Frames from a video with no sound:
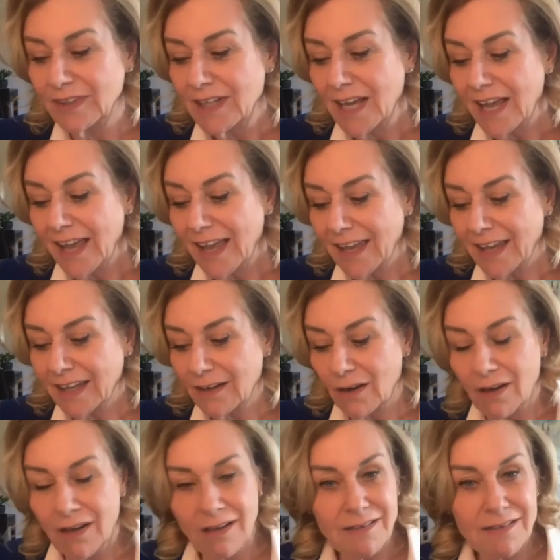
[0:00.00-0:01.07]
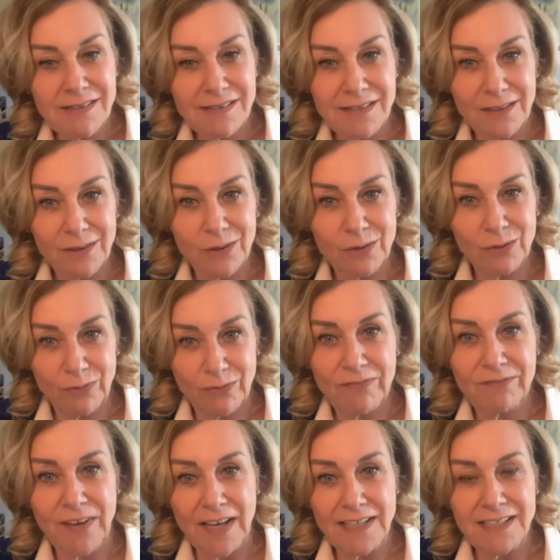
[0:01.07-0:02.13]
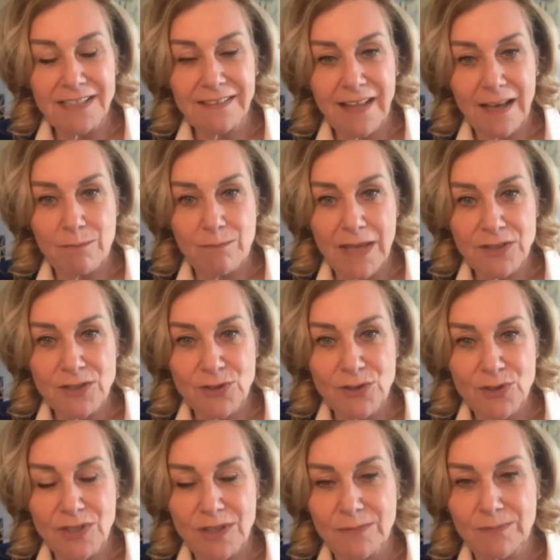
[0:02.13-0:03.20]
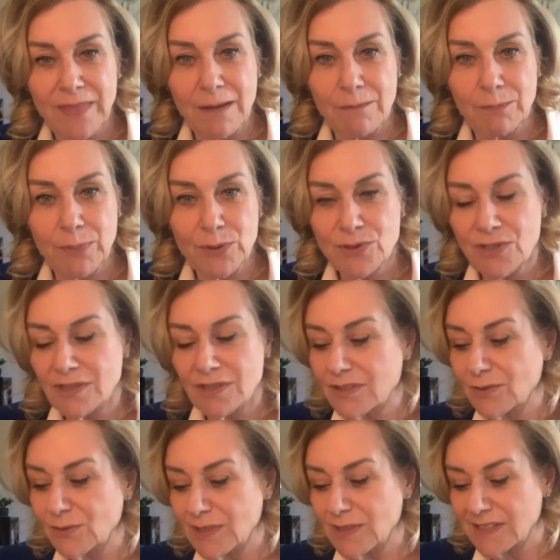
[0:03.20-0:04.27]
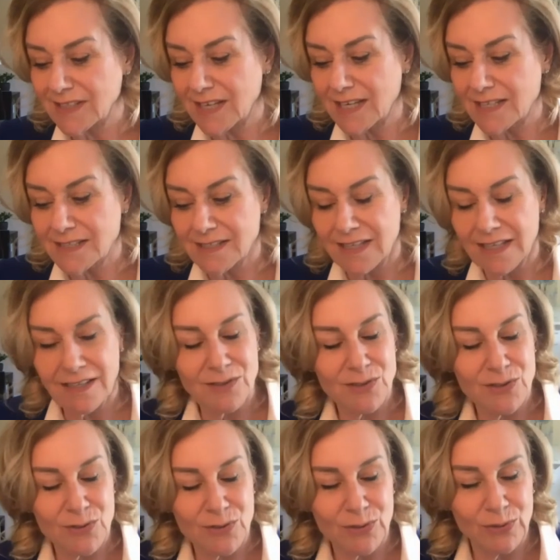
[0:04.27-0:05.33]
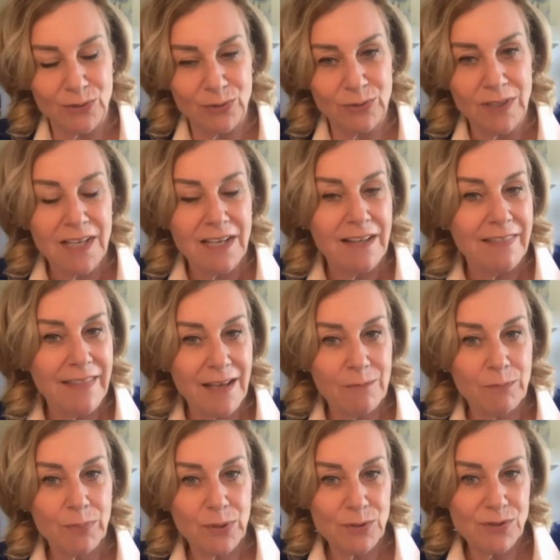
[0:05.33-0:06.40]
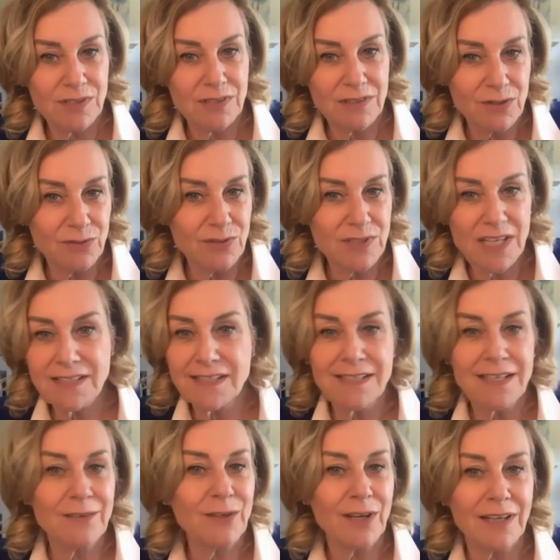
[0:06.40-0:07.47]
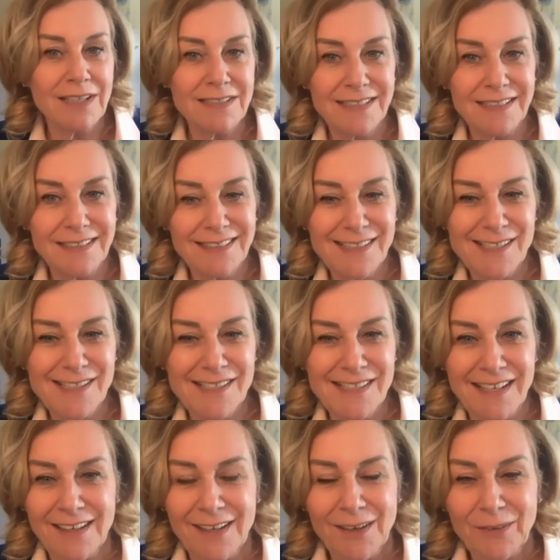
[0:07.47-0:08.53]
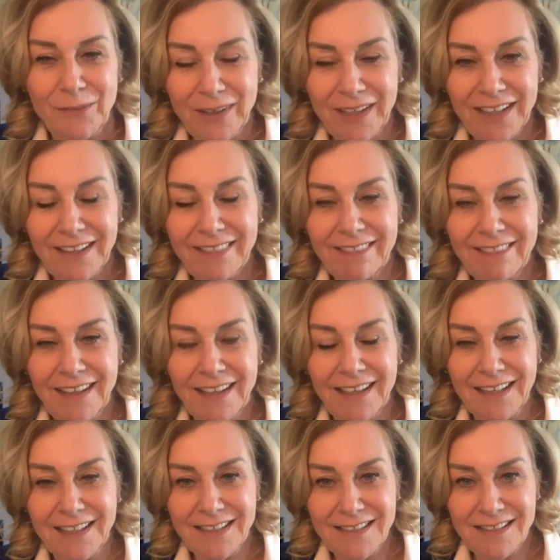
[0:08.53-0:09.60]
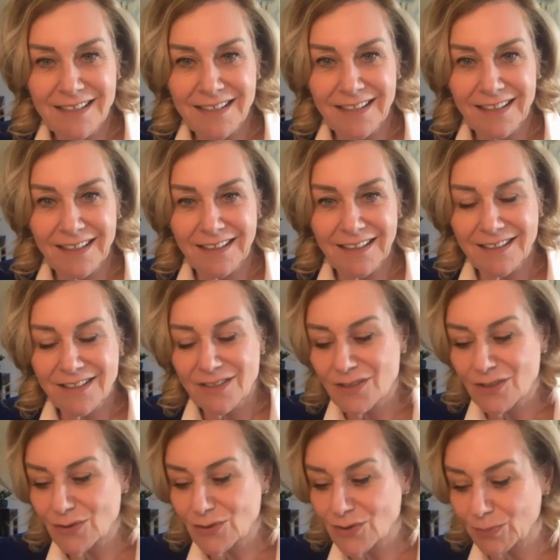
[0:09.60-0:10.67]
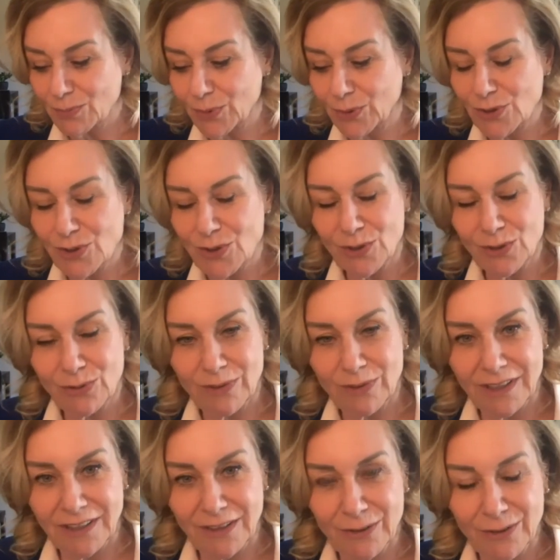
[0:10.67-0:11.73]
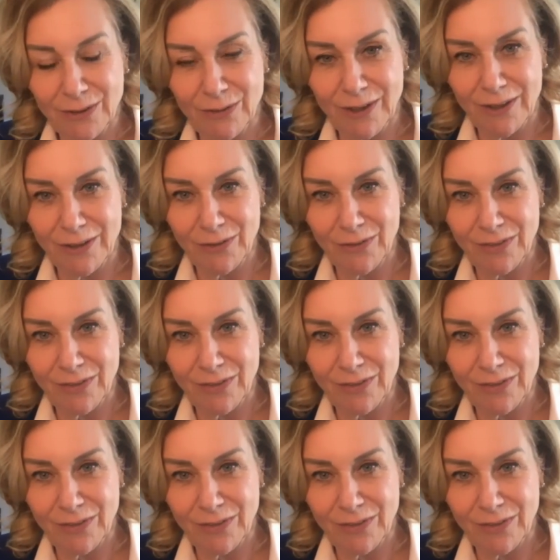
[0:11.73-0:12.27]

and also finding that mentorship, that person to discuss things through, that person to test out ideas with, and, and to support you in your growth.